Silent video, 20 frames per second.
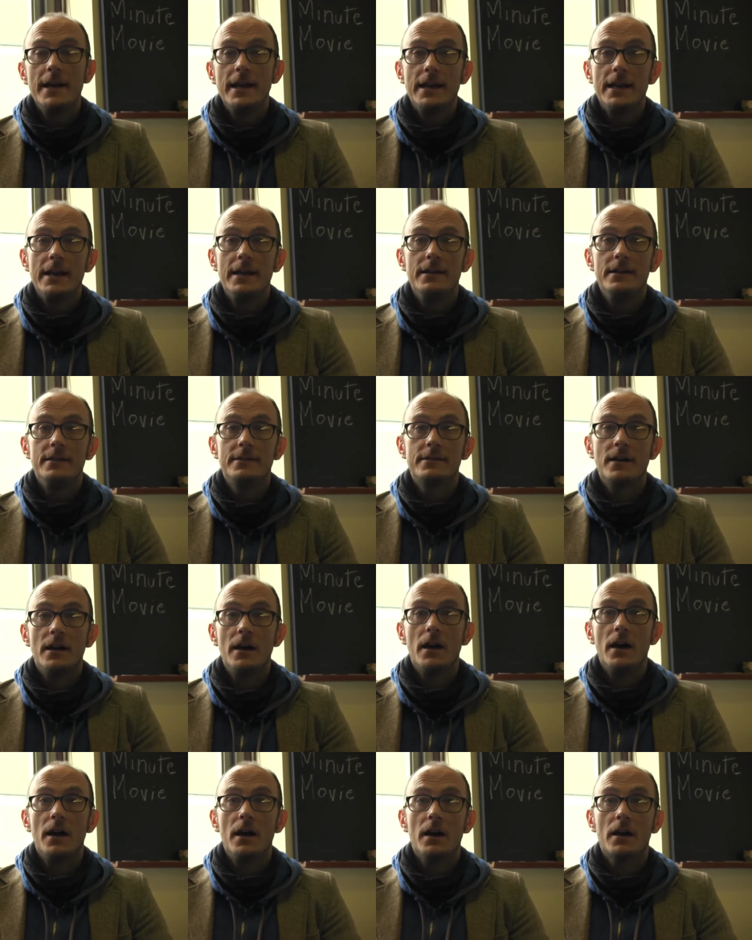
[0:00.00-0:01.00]
is
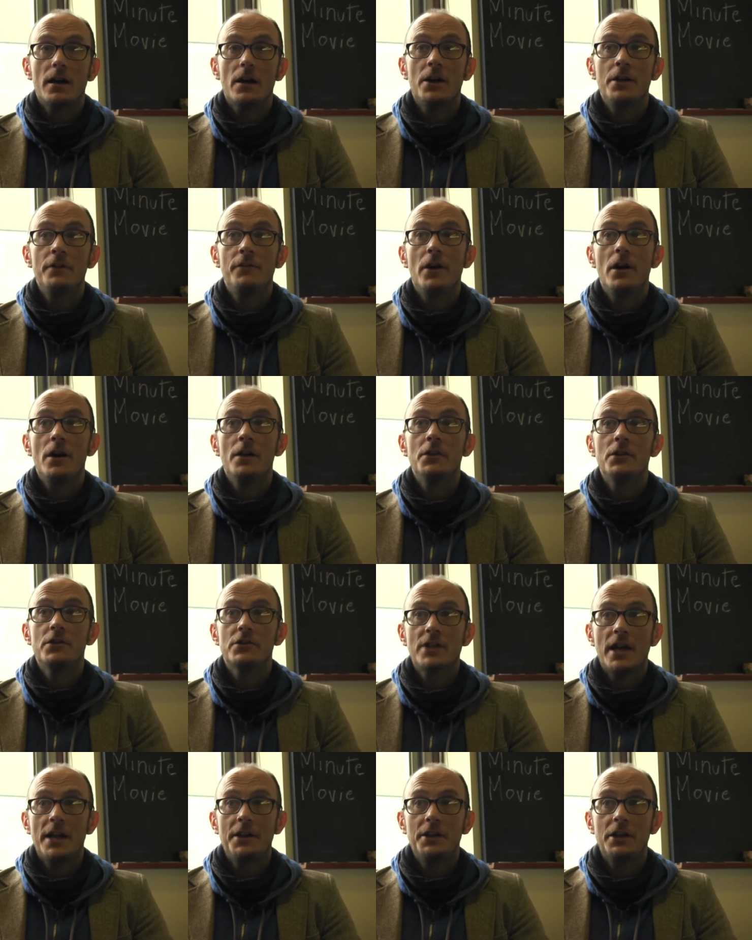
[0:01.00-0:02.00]
a kind of
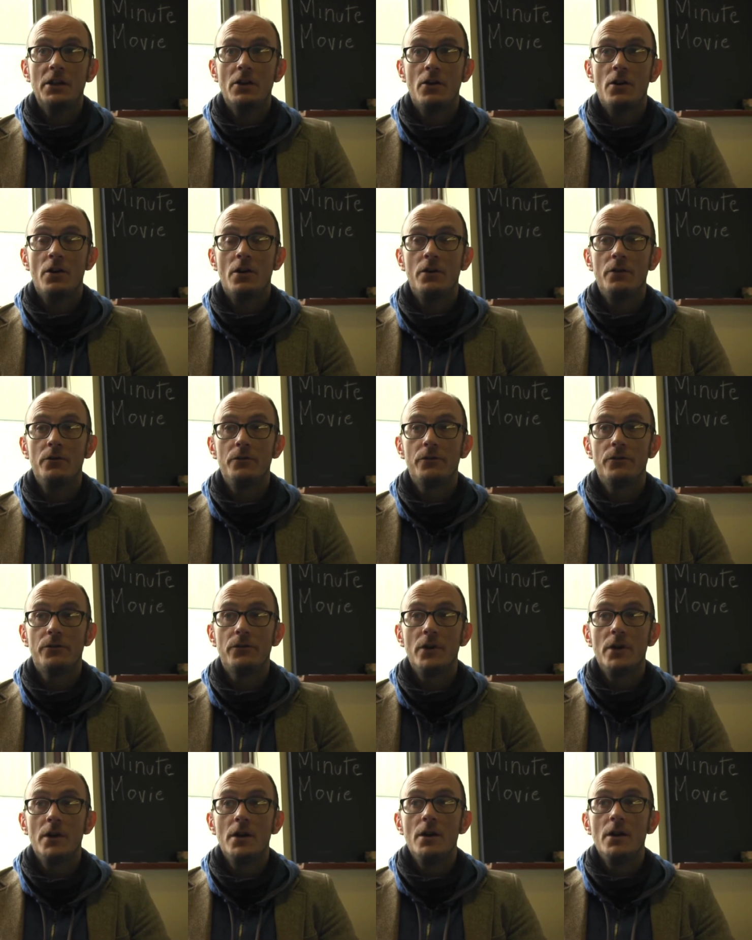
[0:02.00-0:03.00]
understanding of